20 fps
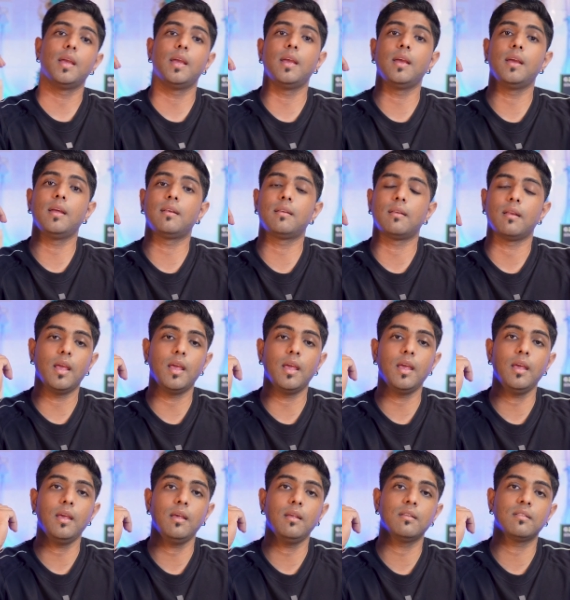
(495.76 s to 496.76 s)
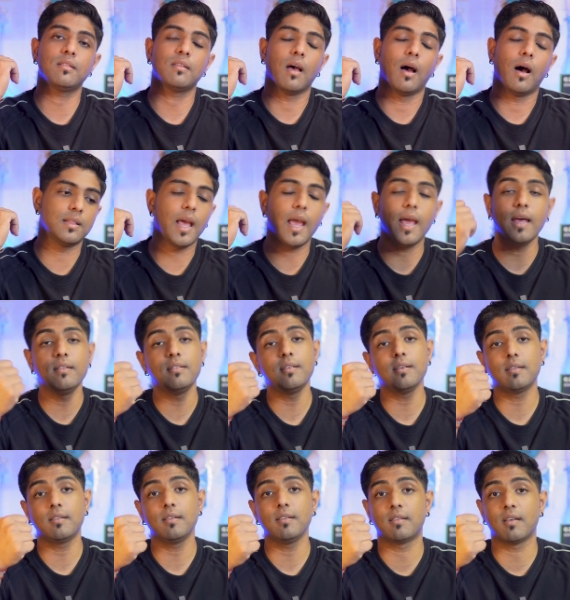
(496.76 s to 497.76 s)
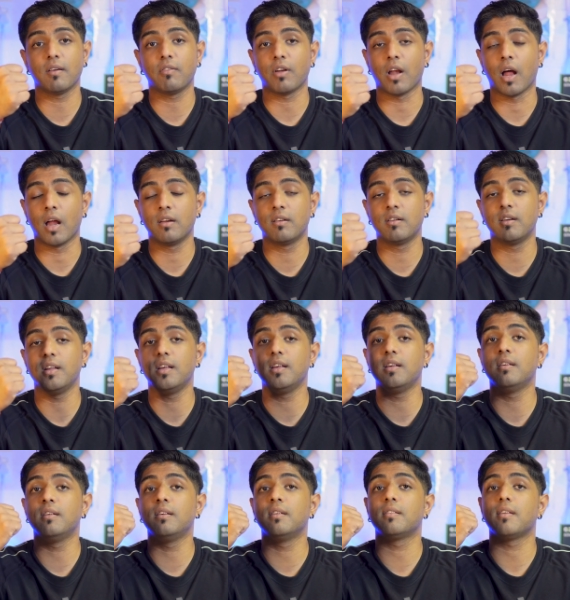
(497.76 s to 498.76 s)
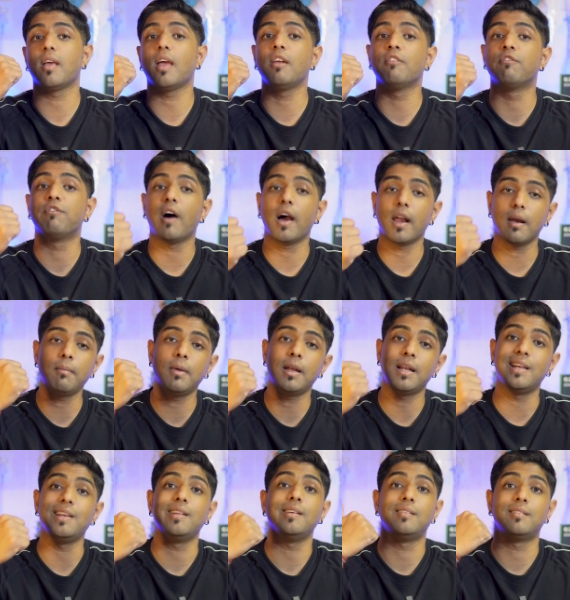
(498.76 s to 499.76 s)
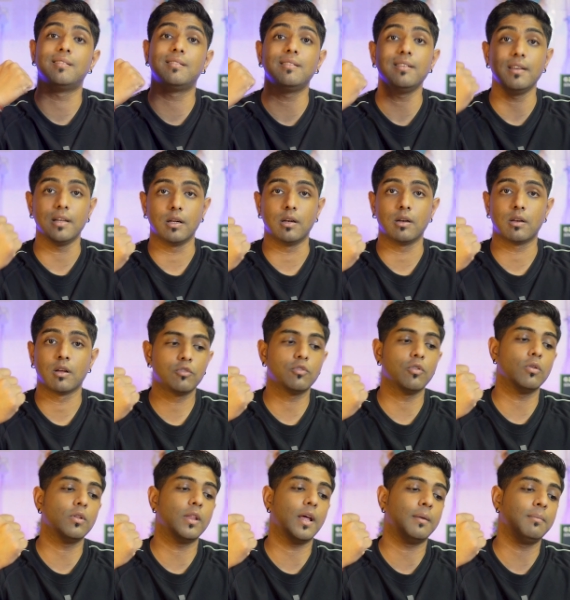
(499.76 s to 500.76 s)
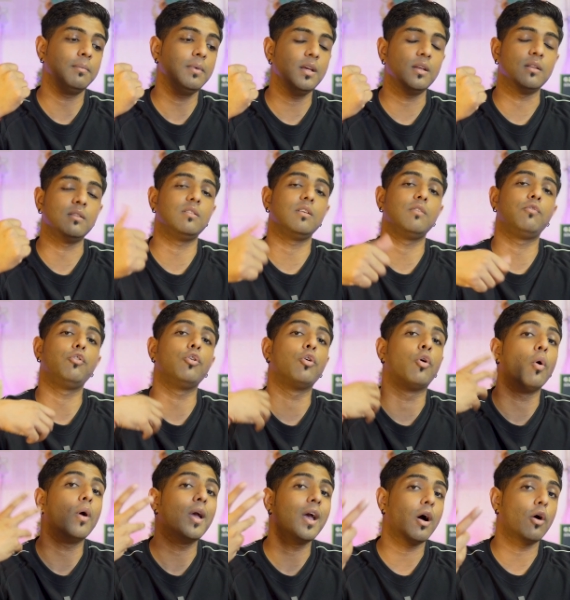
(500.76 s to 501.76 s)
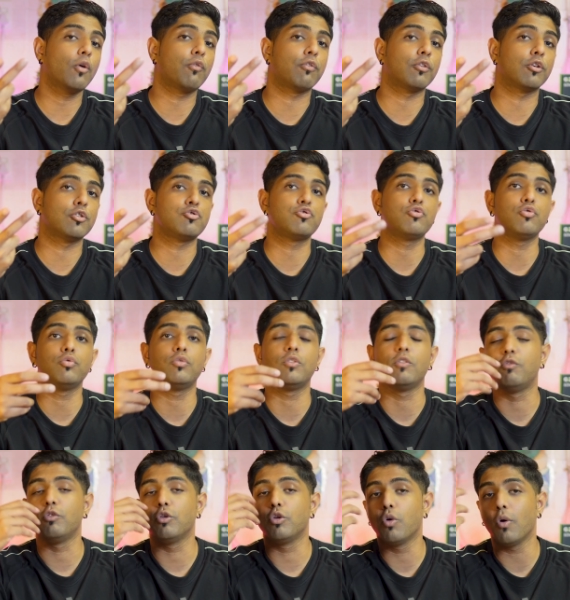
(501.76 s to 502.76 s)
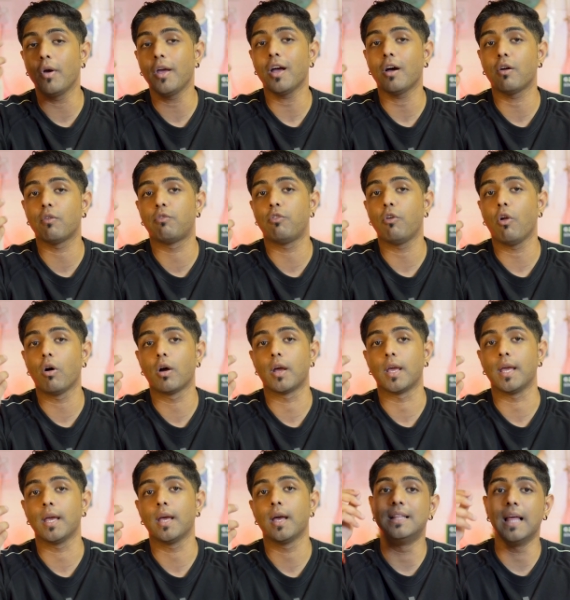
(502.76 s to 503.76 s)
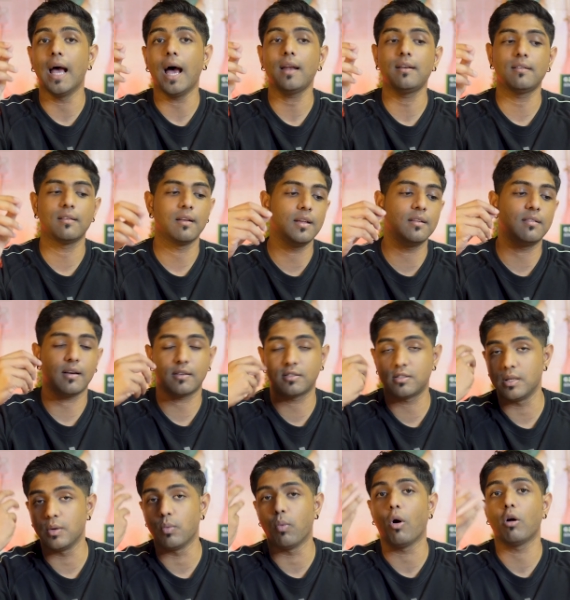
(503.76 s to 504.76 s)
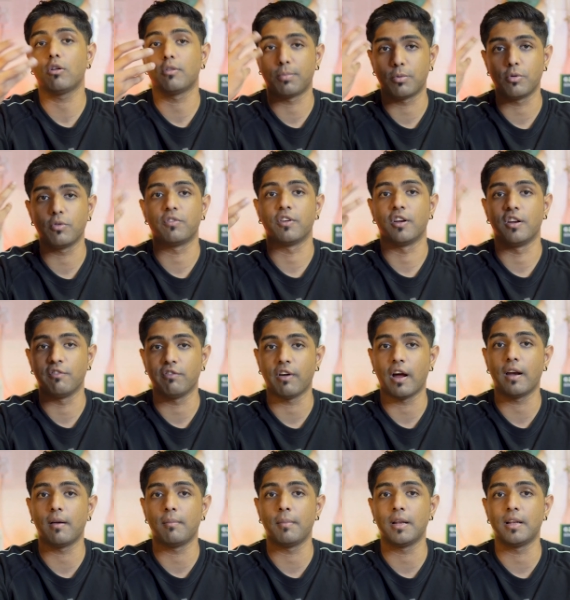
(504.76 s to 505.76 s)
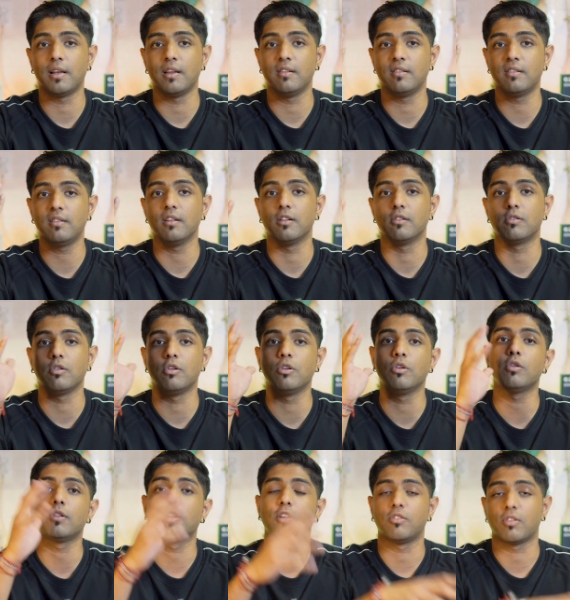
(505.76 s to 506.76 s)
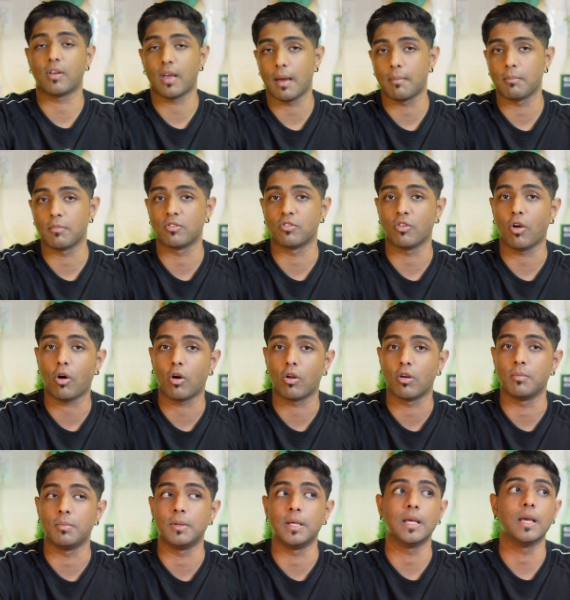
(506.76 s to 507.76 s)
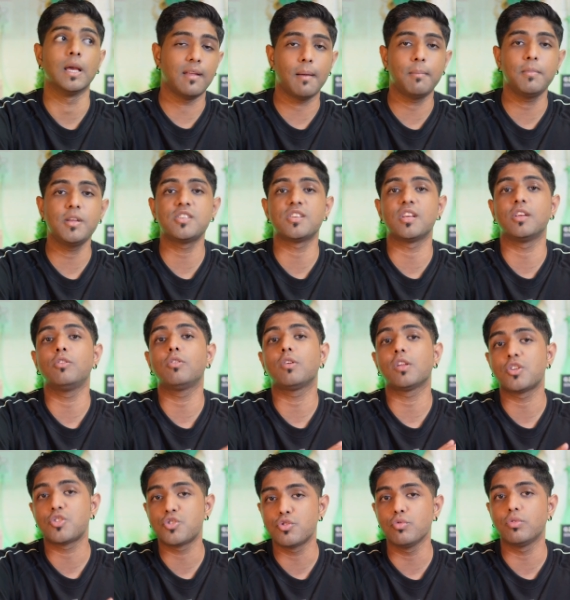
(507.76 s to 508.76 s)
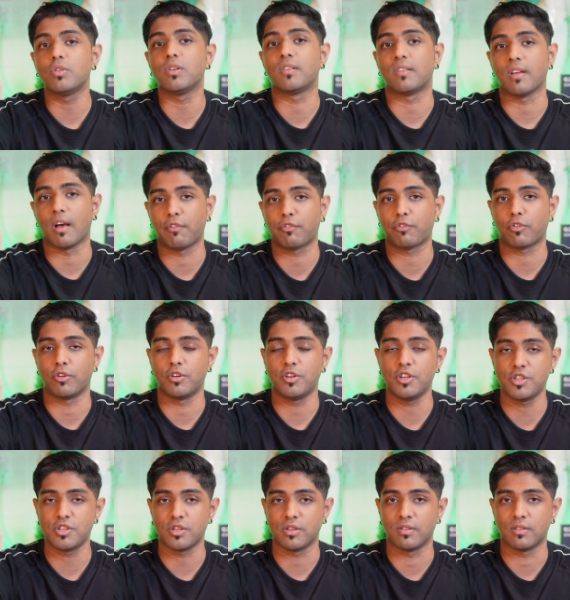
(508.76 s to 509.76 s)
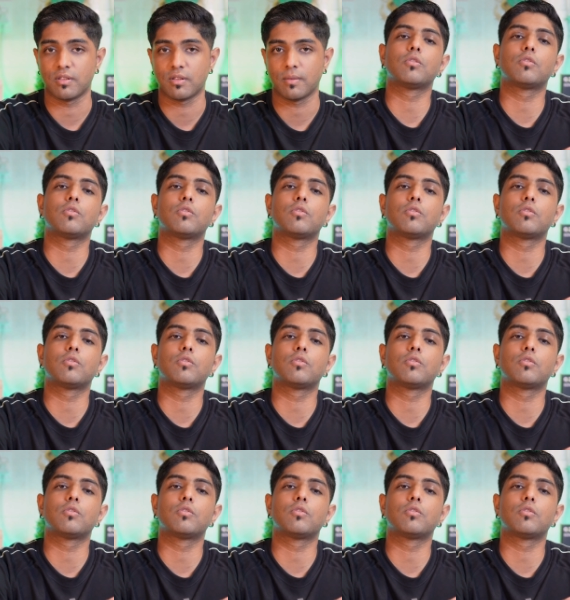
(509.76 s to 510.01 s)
It is, the A6700 is environmentally sealed. So that means if you're going out for a shoot, if you're going out vlogging, that is actually waterproof and environmentally sealed. So you know that your camera is not gonna be damaged and you can shoot in tough conditions.